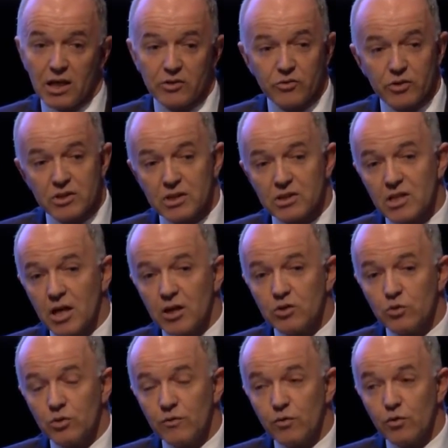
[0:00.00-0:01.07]
countries that's going
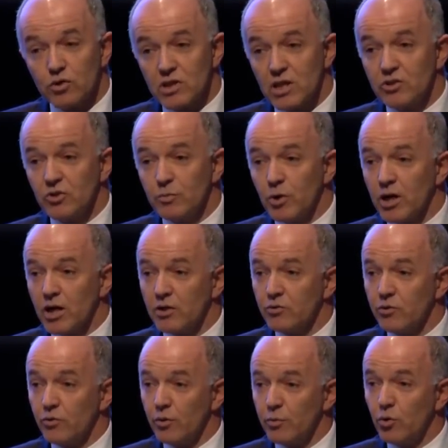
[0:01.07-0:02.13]
to enforce country by
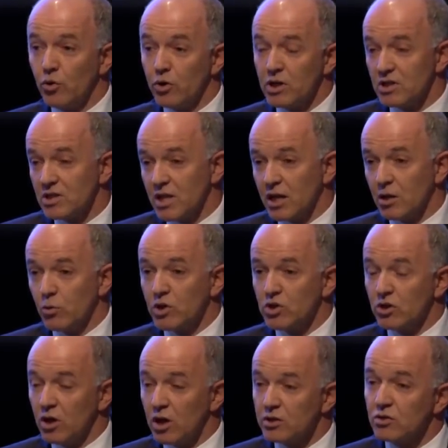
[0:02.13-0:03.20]
country reporting starting 1
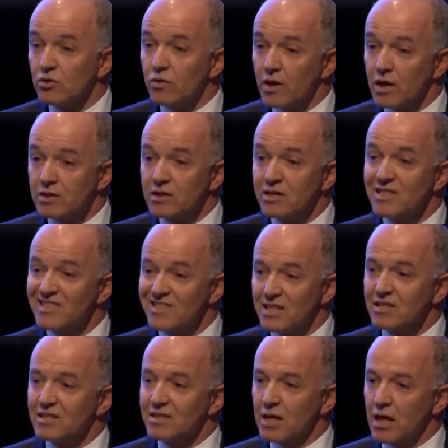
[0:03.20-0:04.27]
July
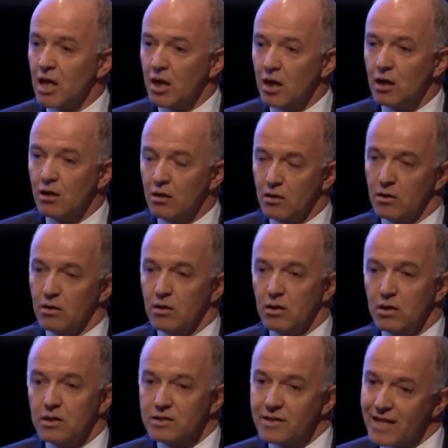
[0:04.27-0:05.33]
2016.
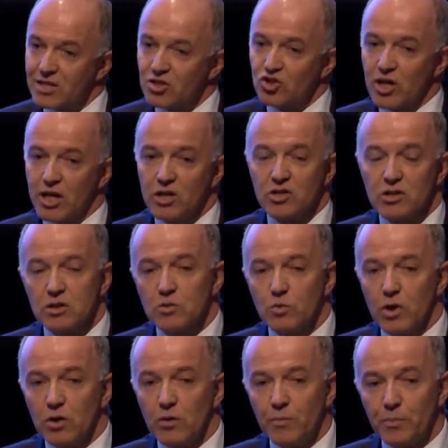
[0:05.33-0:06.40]
So that's changed as
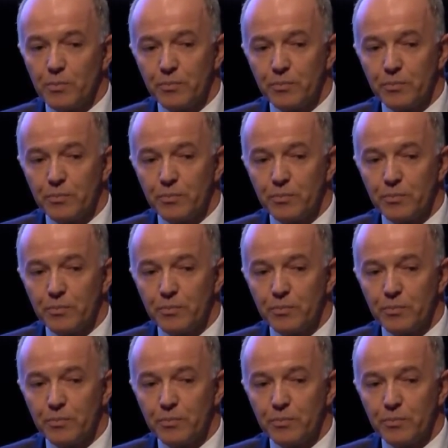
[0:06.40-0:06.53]
well.